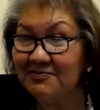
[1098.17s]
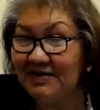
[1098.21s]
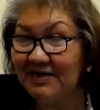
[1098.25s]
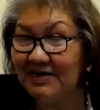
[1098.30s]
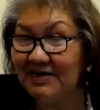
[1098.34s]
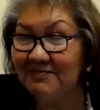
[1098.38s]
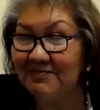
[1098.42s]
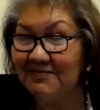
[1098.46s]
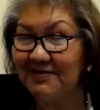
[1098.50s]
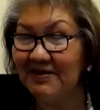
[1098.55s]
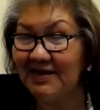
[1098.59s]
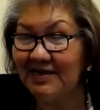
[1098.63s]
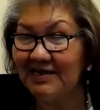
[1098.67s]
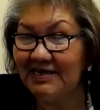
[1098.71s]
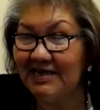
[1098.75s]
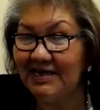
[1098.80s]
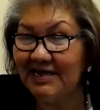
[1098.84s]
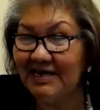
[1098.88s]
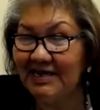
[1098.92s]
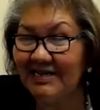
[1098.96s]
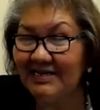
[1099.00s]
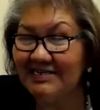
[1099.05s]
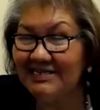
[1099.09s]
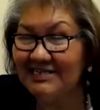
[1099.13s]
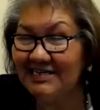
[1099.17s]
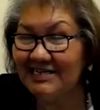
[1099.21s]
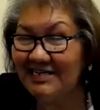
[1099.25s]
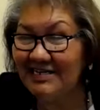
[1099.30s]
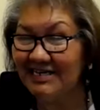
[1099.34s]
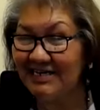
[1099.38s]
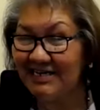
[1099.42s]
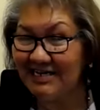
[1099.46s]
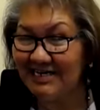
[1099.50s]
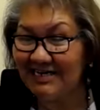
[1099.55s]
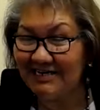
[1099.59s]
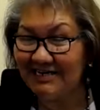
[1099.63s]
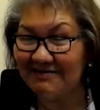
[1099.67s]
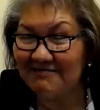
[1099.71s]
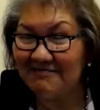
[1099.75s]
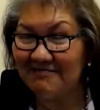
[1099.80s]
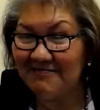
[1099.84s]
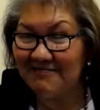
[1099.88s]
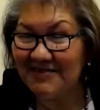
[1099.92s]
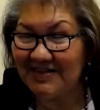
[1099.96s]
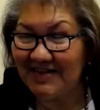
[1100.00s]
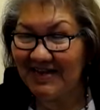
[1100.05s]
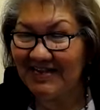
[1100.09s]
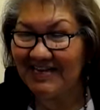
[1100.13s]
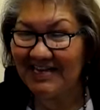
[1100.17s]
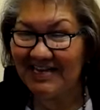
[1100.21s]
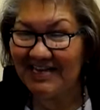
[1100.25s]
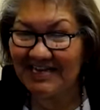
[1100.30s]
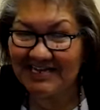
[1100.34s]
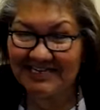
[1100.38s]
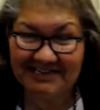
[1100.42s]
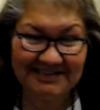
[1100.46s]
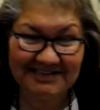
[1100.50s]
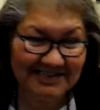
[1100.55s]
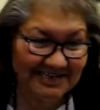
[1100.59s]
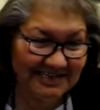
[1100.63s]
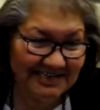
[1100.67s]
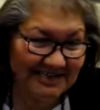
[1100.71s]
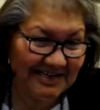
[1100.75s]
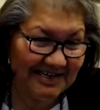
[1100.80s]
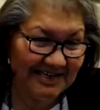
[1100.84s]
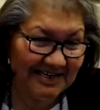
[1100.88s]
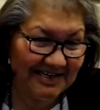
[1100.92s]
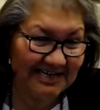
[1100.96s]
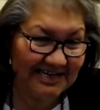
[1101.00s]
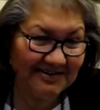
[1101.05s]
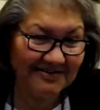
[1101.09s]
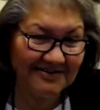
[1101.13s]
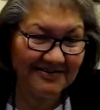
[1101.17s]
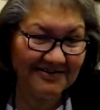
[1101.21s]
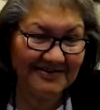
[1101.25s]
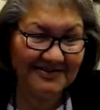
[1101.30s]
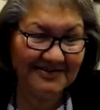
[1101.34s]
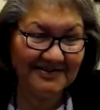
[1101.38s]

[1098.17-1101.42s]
but I'm I can't uh, I can't uh,